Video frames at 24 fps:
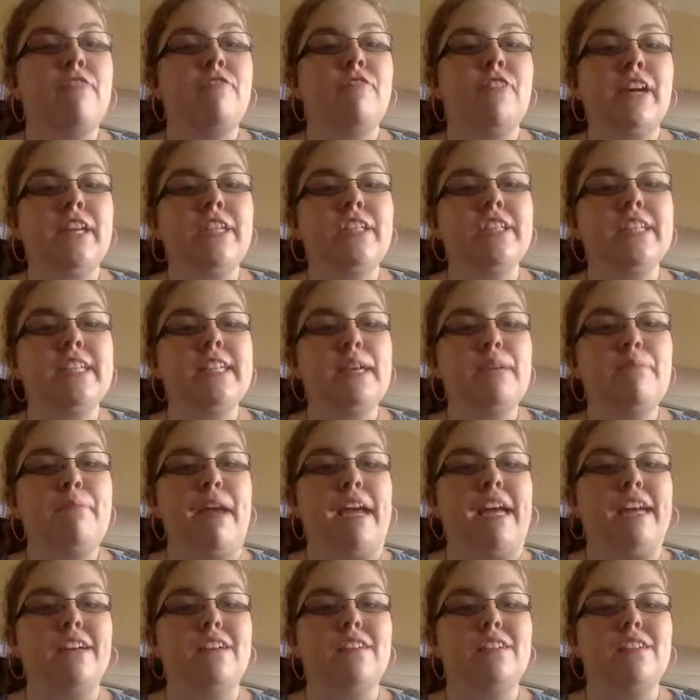Freshly
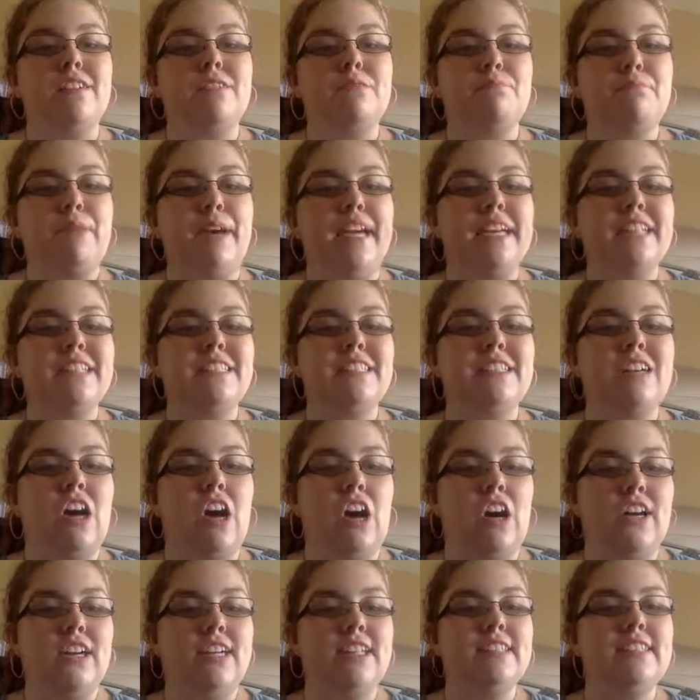Pick, Picked
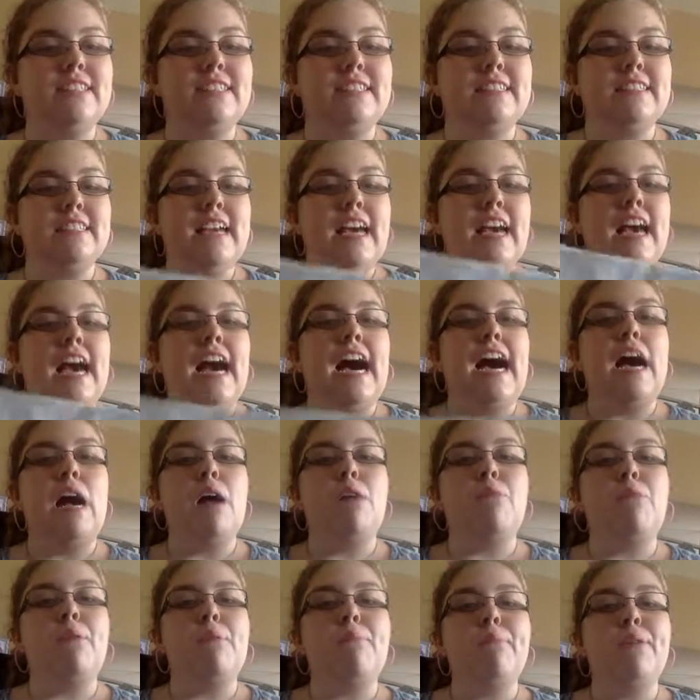Cards.
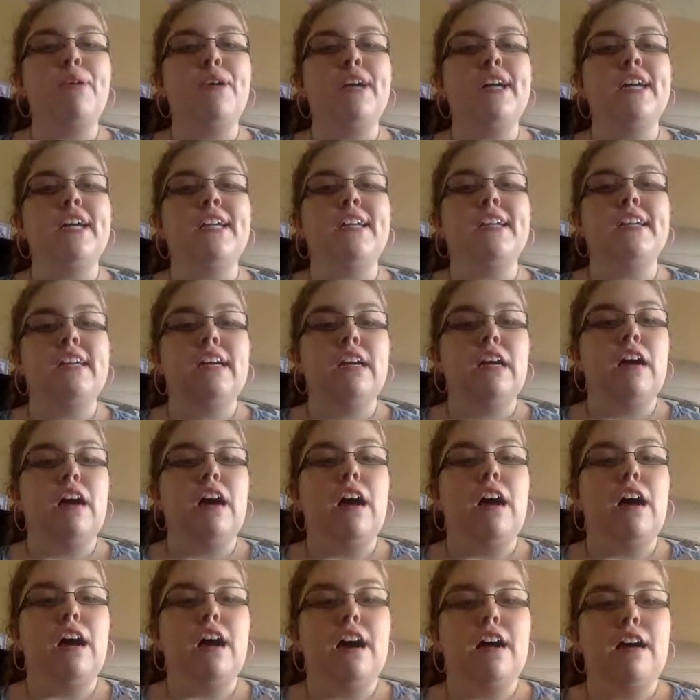I will put
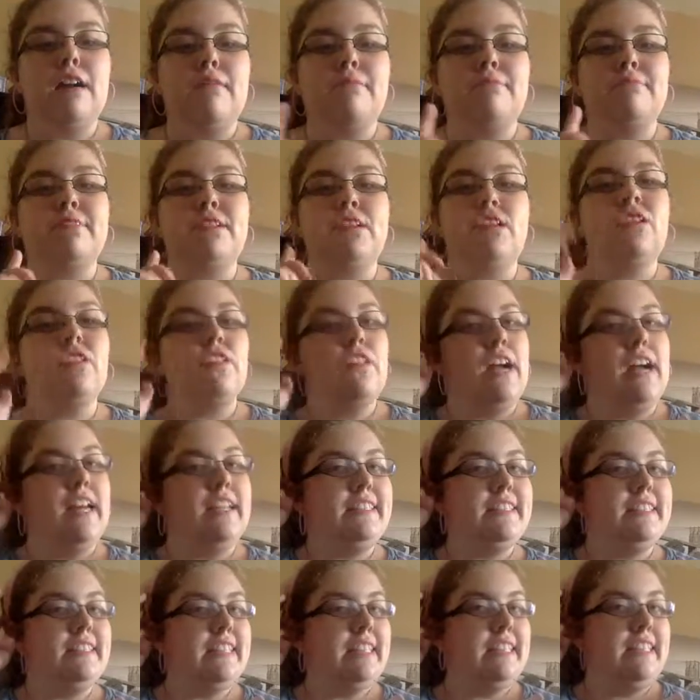um, her
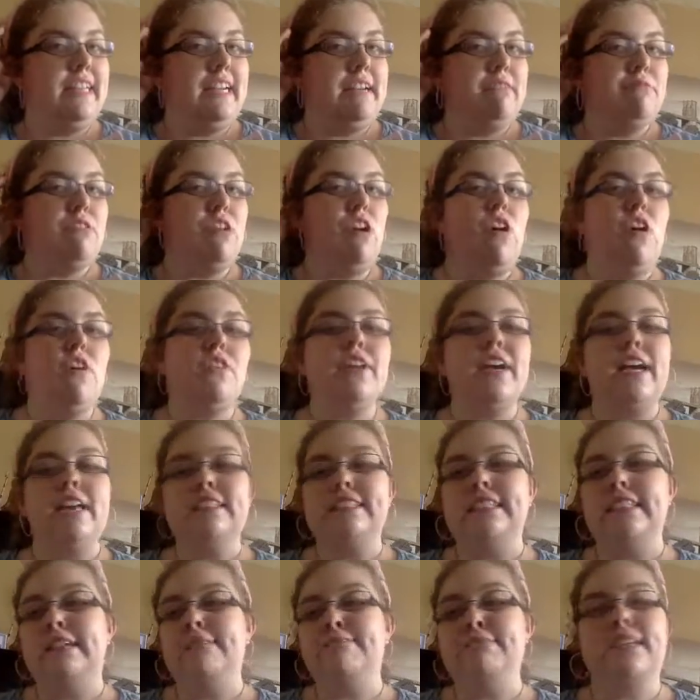Etsy name, all the
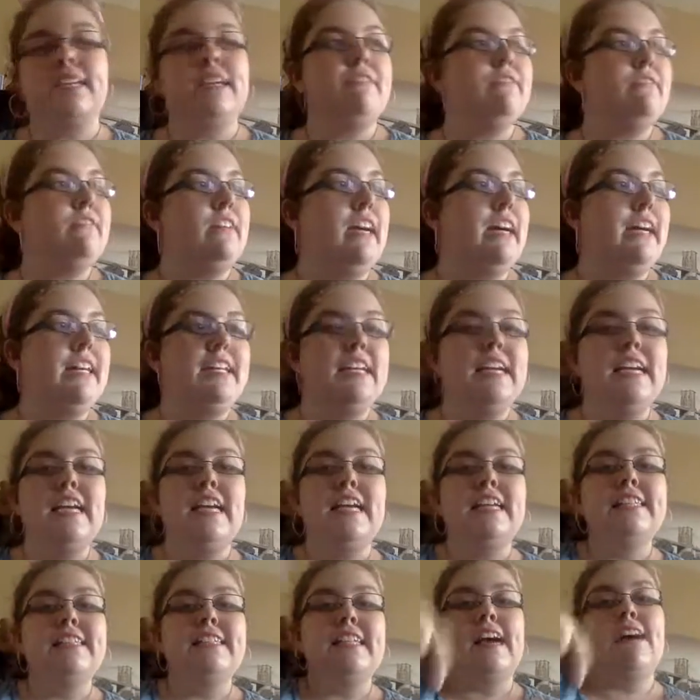Etsy names I can find
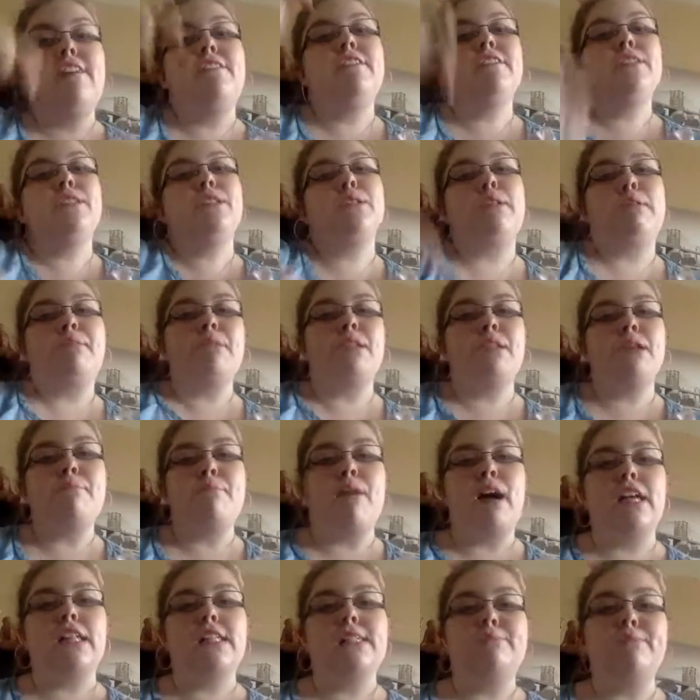down in the description
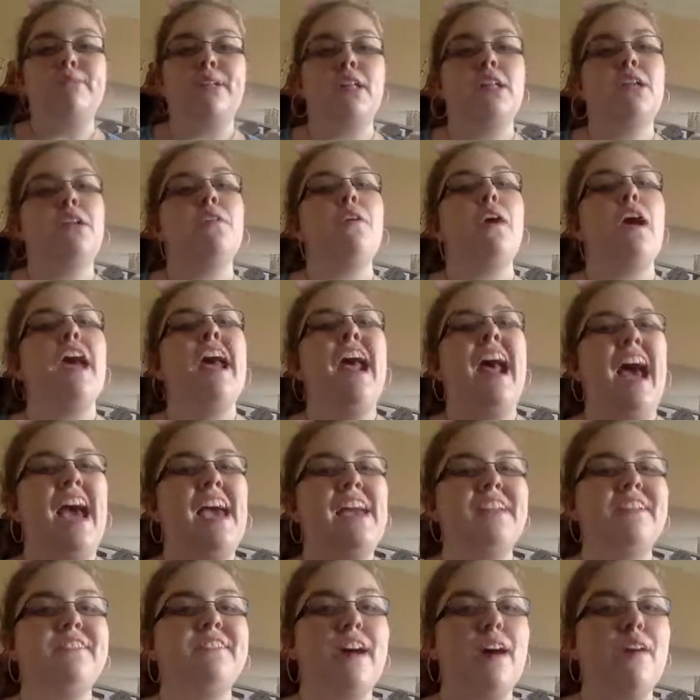box below.
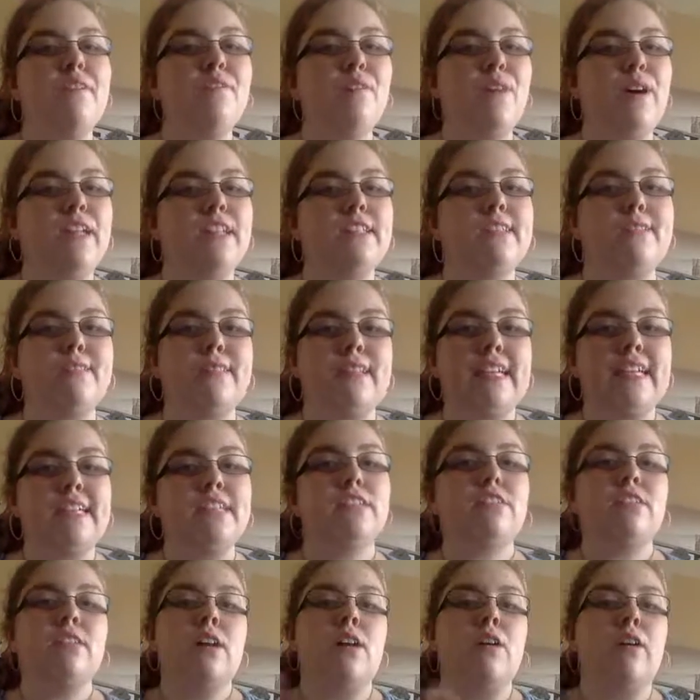I don't know how to do
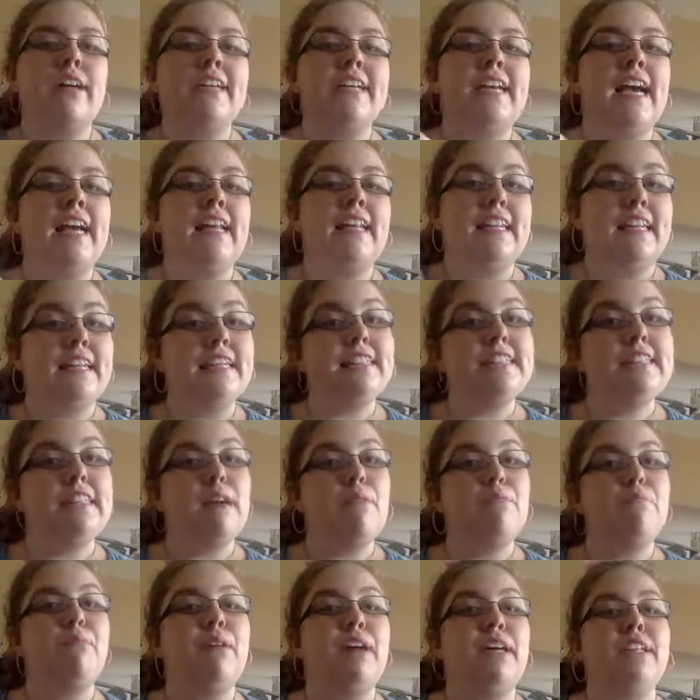links, so I can't link
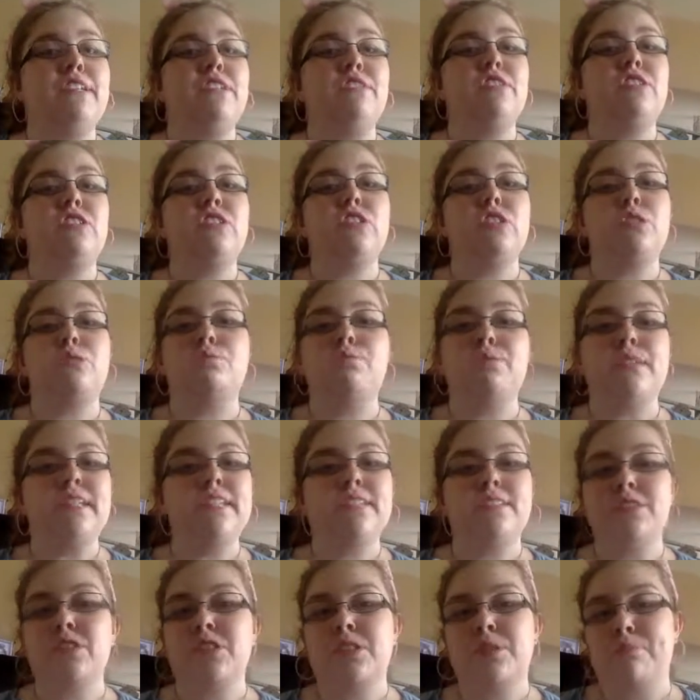them, but you can just
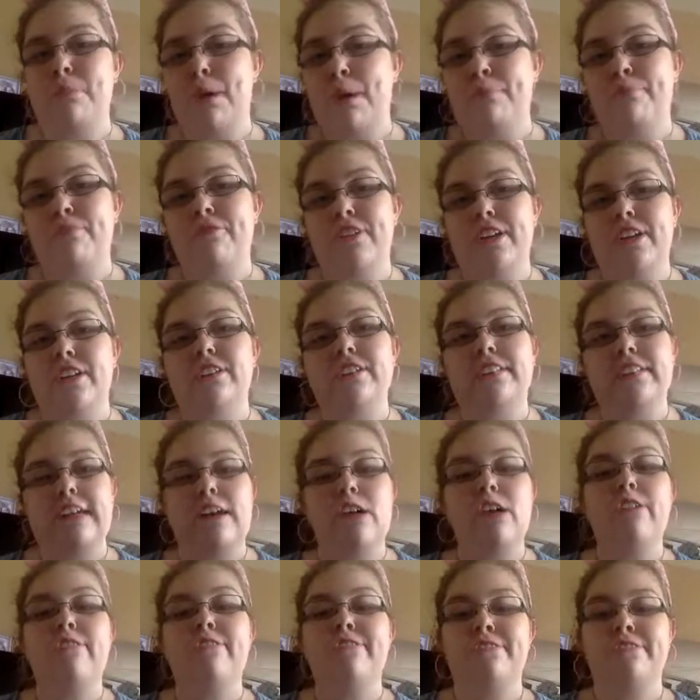research them up for
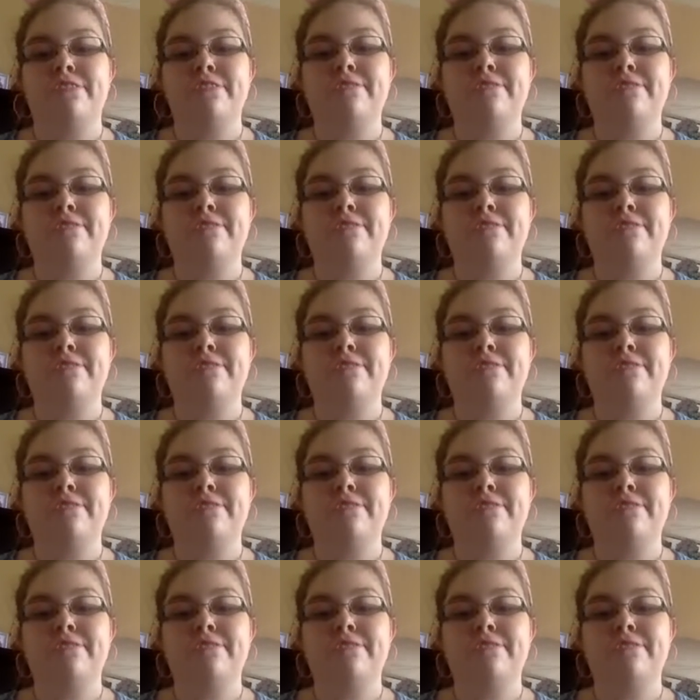yourself.